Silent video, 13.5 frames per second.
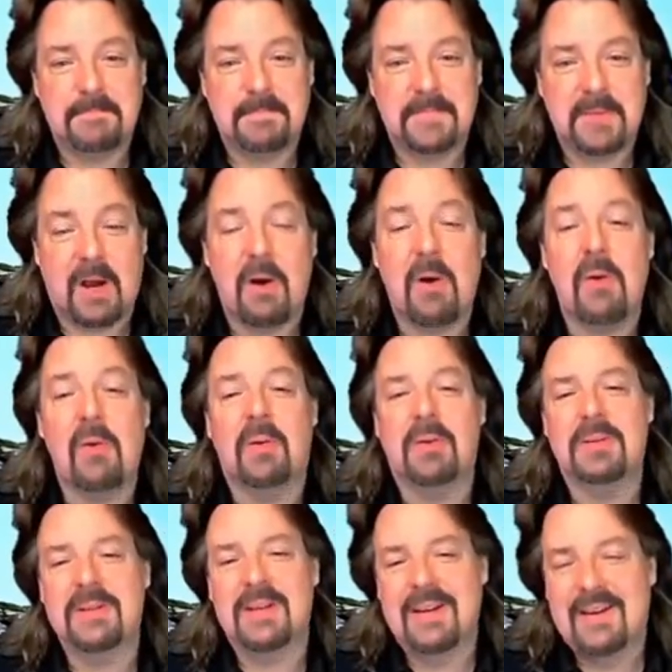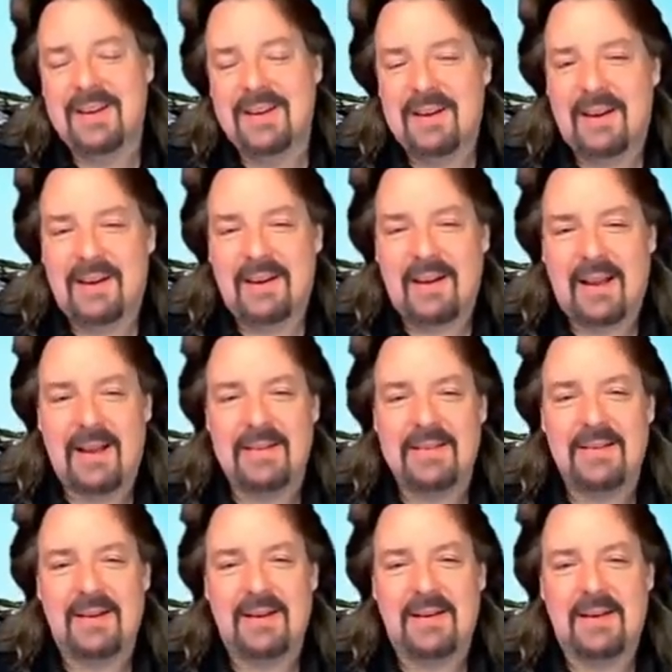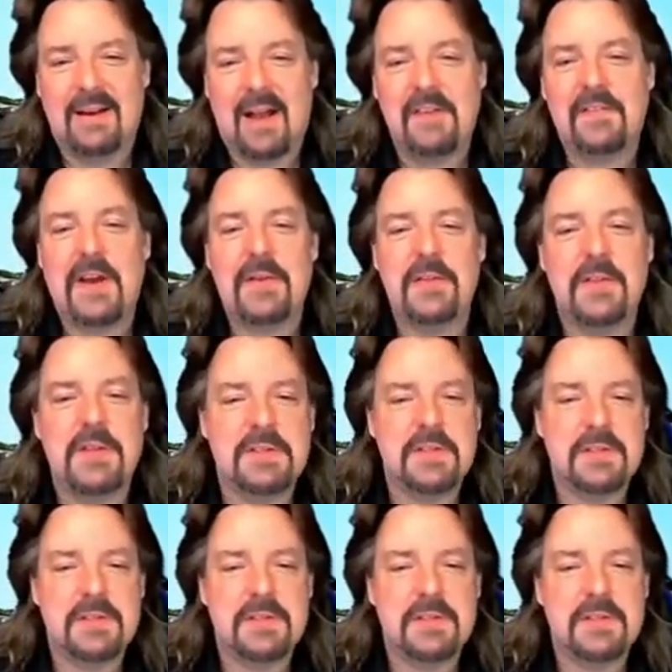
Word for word: Oh, and uh, I found this